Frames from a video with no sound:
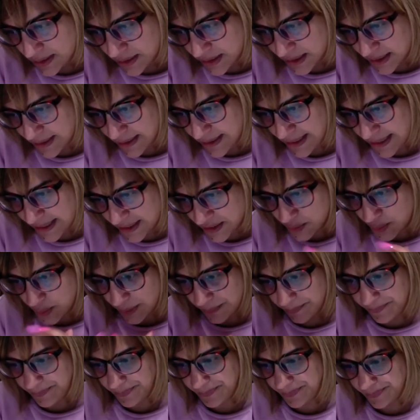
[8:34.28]
Next one.
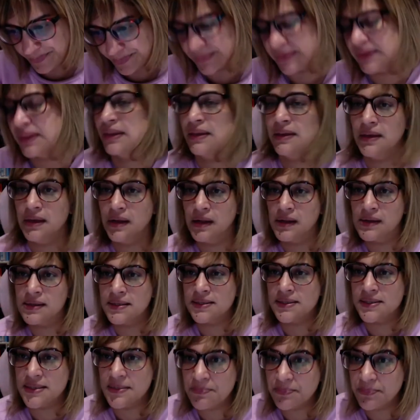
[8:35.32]

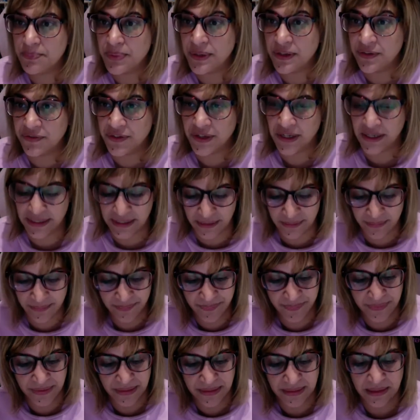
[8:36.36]
Simplify.
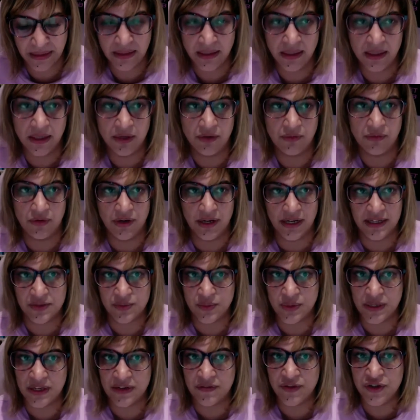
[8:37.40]
Right,
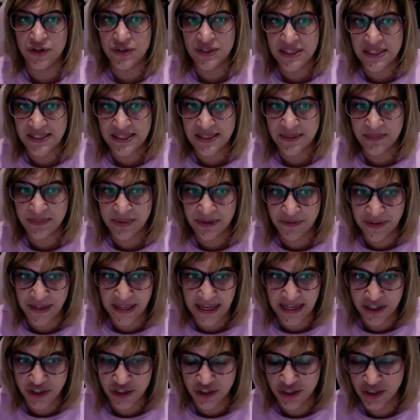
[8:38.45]
whenever you see
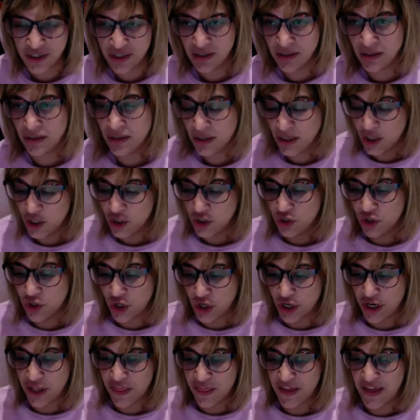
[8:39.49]
simplification, you're
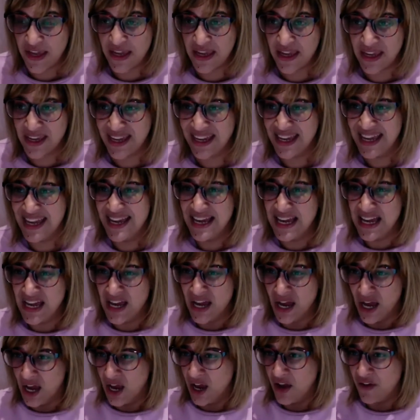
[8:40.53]
going to think
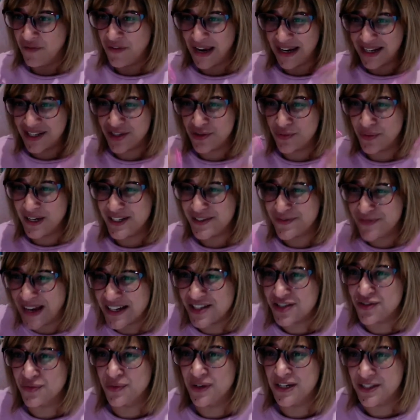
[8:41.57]
factorize,
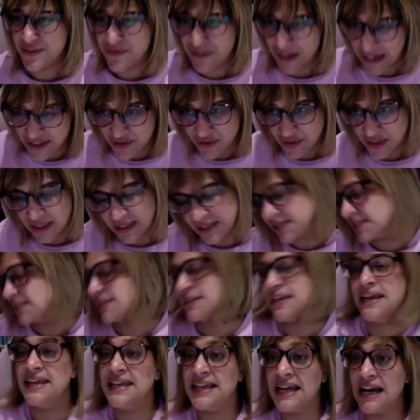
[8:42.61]
factorize, factorize.
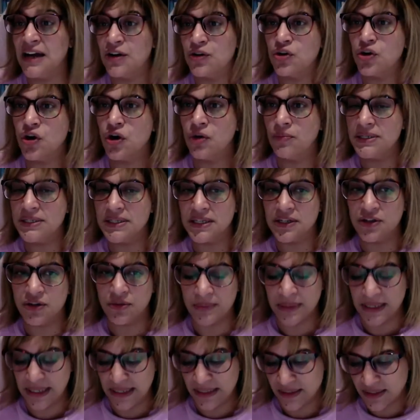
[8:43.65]
Take out common
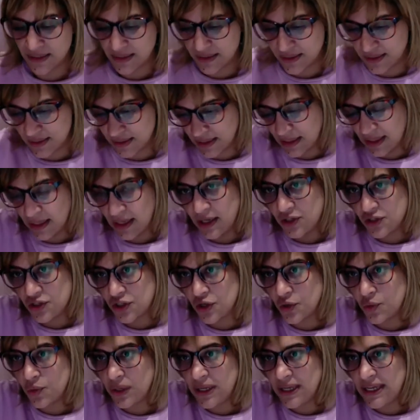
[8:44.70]
denominators.
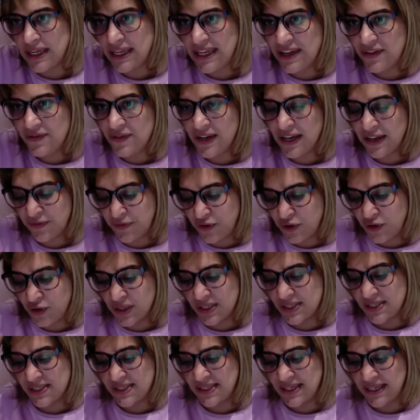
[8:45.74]
So even if you
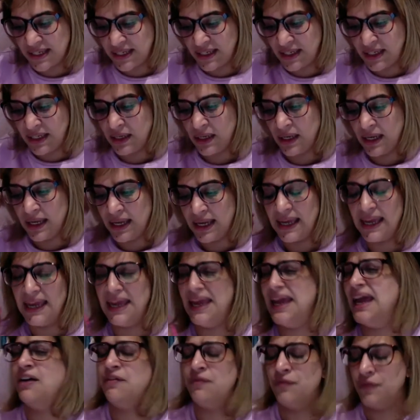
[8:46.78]
can see
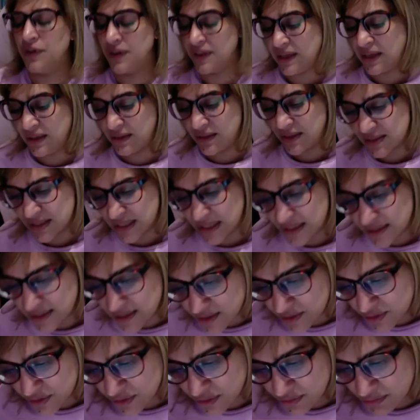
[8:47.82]
everything, in this
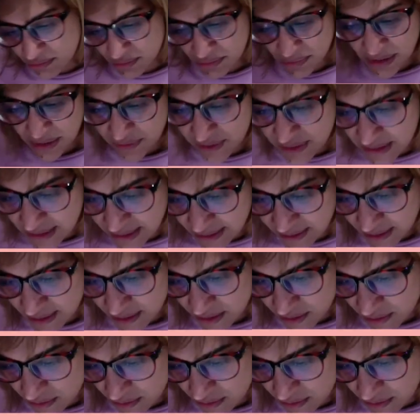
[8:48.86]
case, there isn't anything